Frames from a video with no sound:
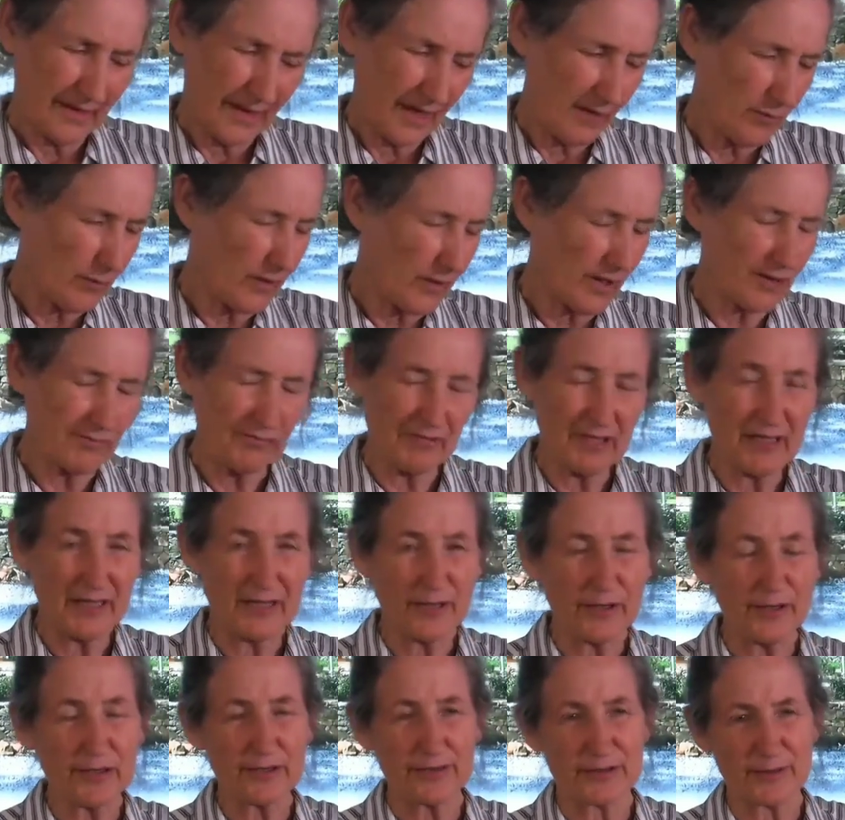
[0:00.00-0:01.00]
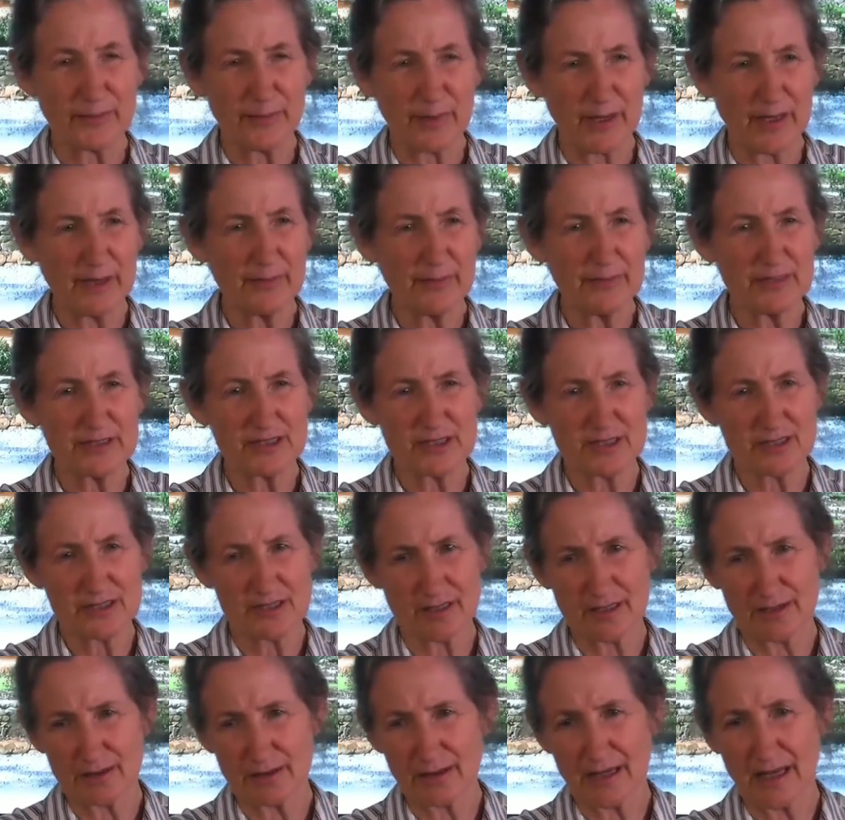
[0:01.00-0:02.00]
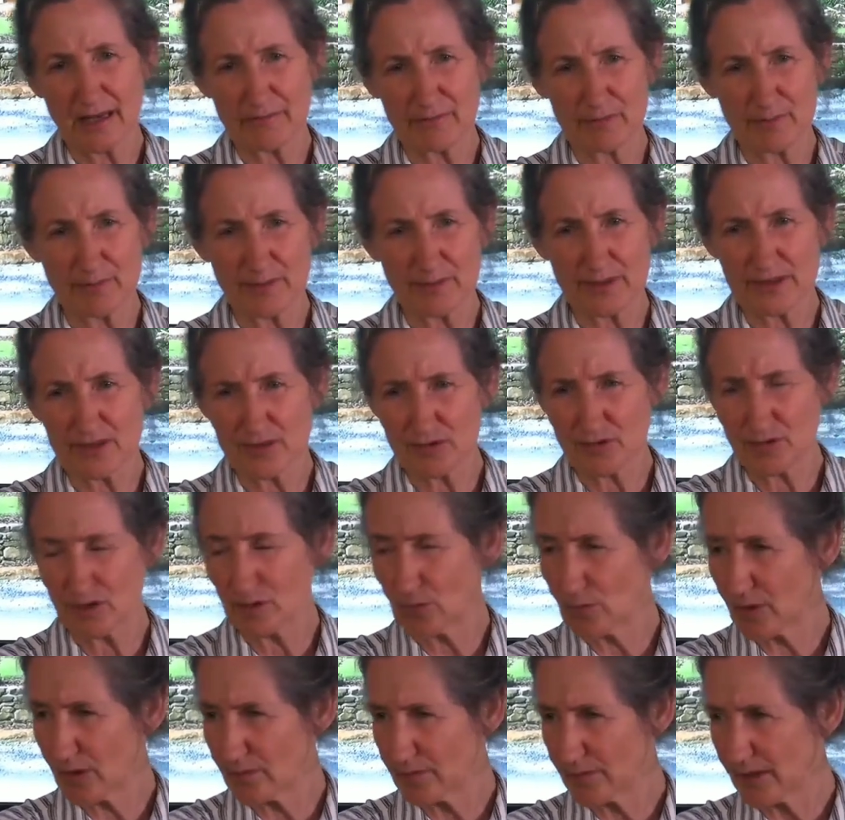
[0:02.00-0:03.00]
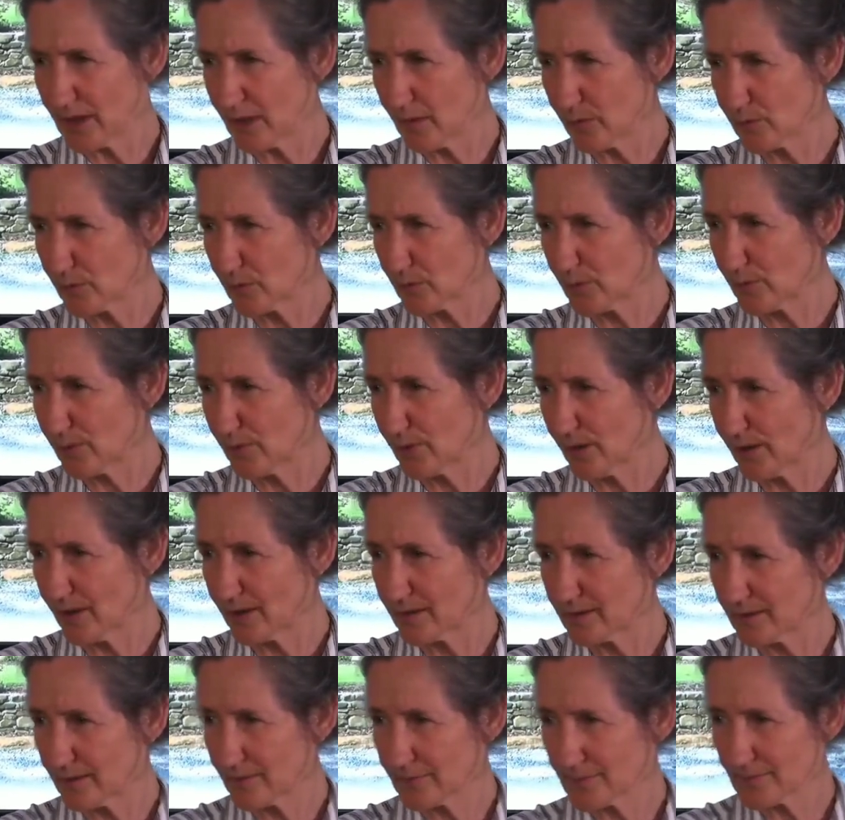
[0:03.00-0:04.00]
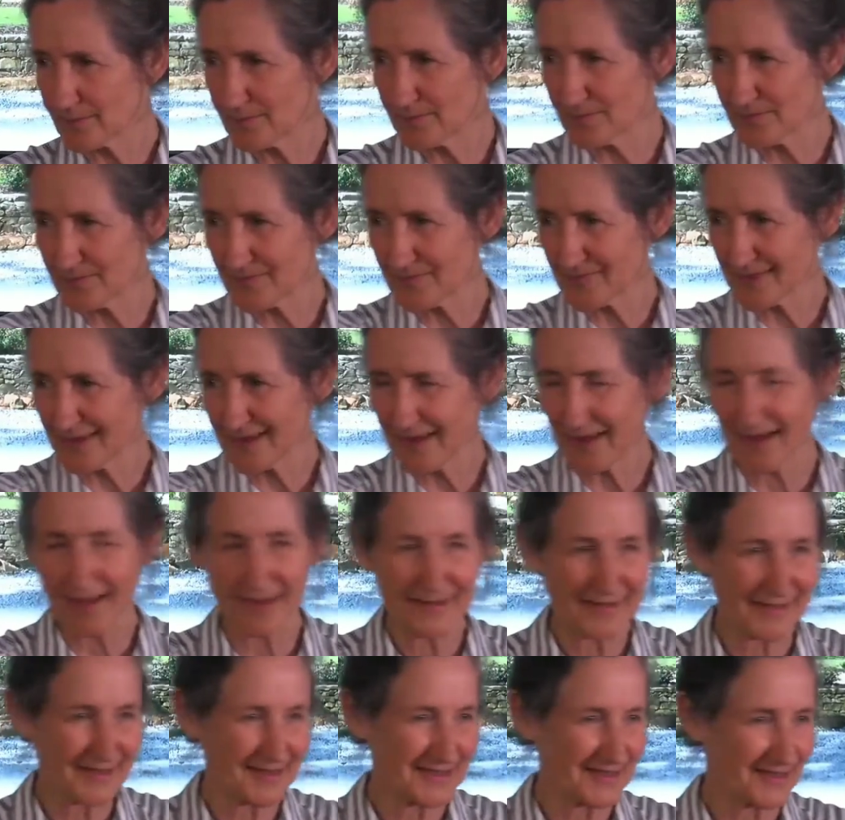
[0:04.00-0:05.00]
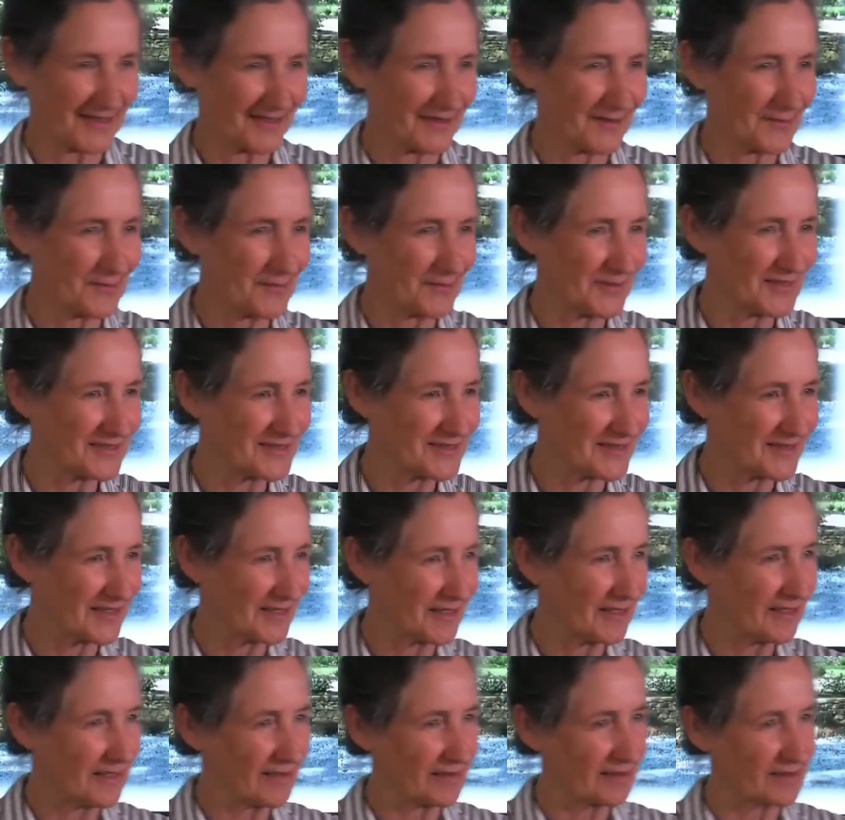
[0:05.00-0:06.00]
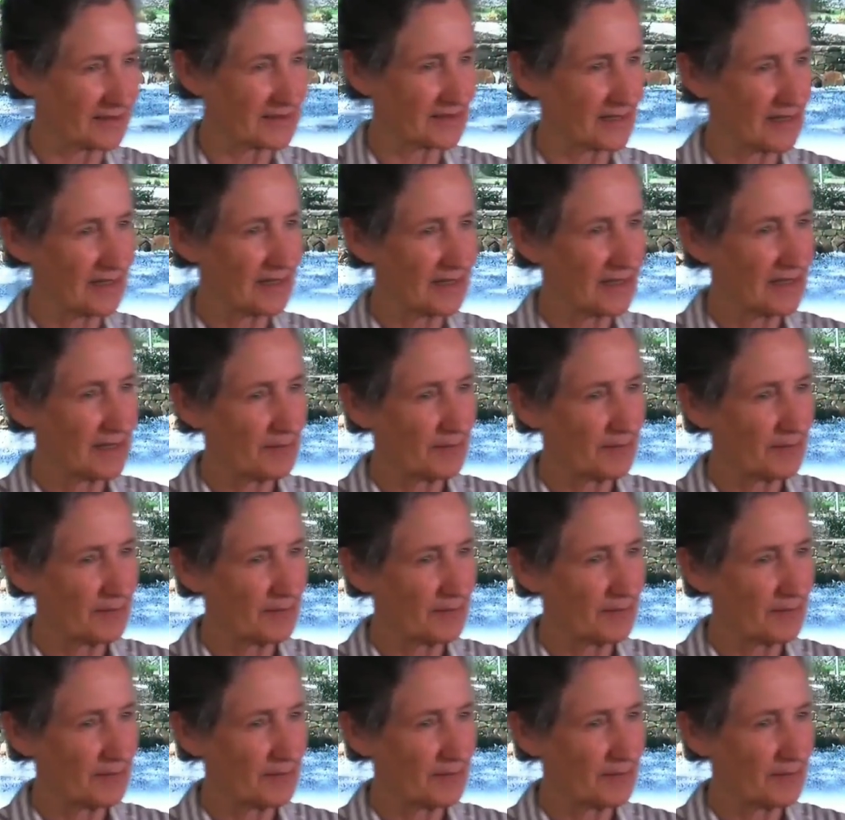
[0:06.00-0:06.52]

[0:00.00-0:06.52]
Now, it won't really hurt the baby, it's just then you'll have a blister and you won't be able to apply the garlic till the blister heals.